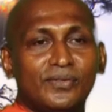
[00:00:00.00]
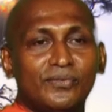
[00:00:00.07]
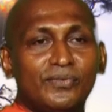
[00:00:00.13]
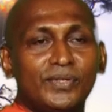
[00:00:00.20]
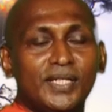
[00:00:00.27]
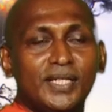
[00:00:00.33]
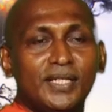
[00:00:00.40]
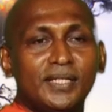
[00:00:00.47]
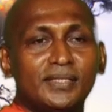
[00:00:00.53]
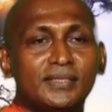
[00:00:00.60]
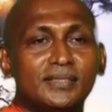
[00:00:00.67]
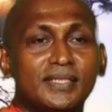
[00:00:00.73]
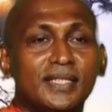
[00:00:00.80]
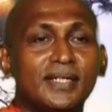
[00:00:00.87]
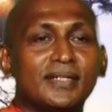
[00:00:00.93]
we
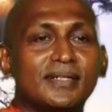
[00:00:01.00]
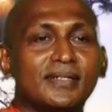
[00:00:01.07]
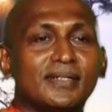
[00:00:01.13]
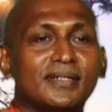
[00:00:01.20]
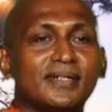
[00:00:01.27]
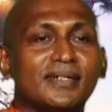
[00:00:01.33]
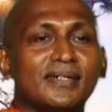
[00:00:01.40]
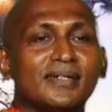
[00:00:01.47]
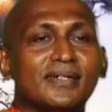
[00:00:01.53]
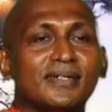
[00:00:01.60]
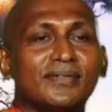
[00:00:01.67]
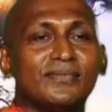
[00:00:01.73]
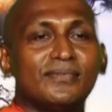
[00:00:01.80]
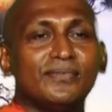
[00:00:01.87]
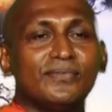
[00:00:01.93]
think
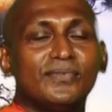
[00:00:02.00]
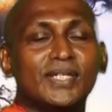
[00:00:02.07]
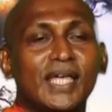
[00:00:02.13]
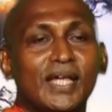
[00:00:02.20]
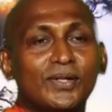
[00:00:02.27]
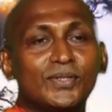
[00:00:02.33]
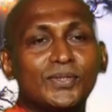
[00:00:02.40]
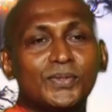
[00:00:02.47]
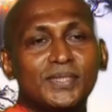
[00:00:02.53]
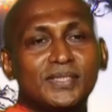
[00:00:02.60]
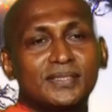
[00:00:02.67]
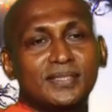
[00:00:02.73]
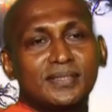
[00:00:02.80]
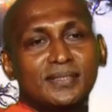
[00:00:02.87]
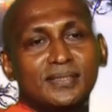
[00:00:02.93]
we cannot do
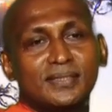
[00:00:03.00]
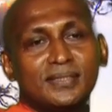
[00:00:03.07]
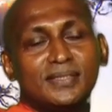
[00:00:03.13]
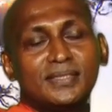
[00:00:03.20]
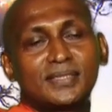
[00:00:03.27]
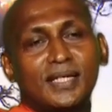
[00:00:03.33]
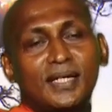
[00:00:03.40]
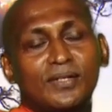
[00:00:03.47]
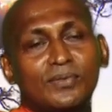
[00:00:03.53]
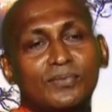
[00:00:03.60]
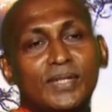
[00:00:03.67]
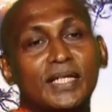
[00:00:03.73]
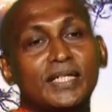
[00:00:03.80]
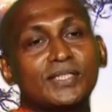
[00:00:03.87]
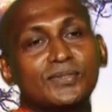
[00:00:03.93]
it. This kind of
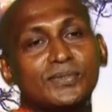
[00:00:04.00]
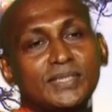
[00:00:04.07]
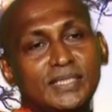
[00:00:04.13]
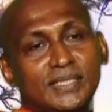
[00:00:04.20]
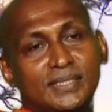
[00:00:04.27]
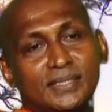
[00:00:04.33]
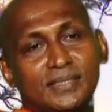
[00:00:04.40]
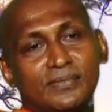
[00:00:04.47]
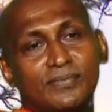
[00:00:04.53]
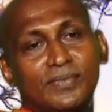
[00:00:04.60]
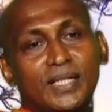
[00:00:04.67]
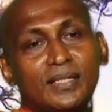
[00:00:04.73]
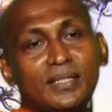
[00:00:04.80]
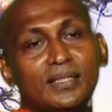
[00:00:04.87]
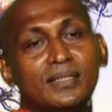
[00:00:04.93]
negativities
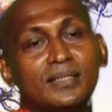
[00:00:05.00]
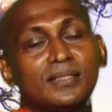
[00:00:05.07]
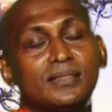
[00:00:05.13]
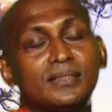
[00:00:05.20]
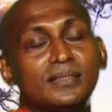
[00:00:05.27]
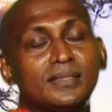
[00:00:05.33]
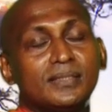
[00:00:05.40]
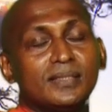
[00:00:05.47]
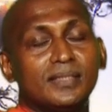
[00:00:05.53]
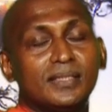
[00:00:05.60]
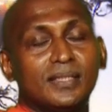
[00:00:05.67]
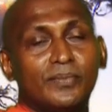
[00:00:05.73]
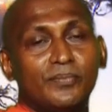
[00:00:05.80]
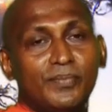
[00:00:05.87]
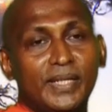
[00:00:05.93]
will
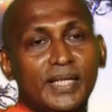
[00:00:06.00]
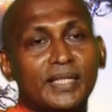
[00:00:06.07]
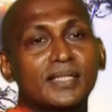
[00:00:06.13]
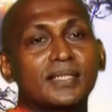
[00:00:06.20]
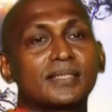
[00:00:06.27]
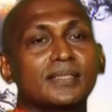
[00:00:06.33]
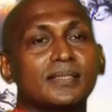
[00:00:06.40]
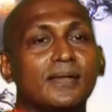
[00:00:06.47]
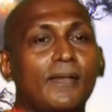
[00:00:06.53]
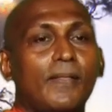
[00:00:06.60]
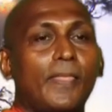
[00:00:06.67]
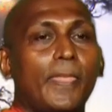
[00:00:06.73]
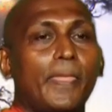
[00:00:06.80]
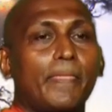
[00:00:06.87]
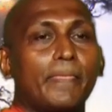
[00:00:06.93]
make
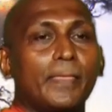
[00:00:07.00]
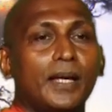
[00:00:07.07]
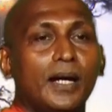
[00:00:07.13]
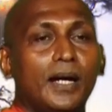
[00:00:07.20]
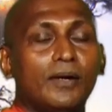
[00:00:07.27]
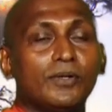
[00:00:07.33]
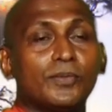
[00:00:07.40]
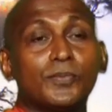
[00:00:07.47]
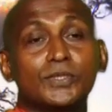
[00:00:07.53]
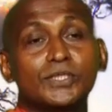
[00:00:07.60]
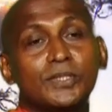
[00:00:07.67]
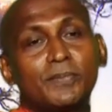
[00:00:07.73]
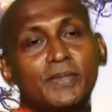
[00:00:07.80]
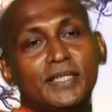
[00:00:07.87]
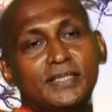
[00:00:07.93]
our
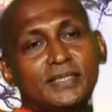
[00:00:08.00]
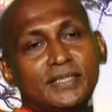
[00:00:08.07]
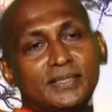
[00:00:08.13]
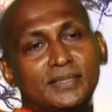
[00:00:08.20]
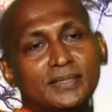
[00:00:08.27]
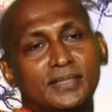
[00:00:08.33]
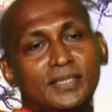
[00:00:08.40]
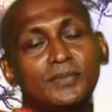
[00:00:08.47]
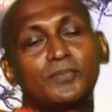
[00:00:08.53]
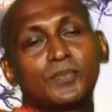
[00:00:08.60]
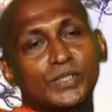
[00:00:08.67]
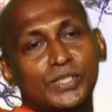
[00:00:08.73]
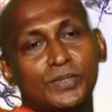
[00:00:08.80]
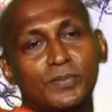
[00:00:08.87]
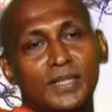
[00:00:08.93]
possibilities
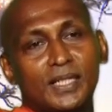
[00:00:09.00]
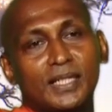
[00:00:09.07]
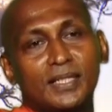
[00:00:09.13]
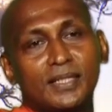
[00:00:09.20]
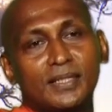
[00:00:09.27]
impossible.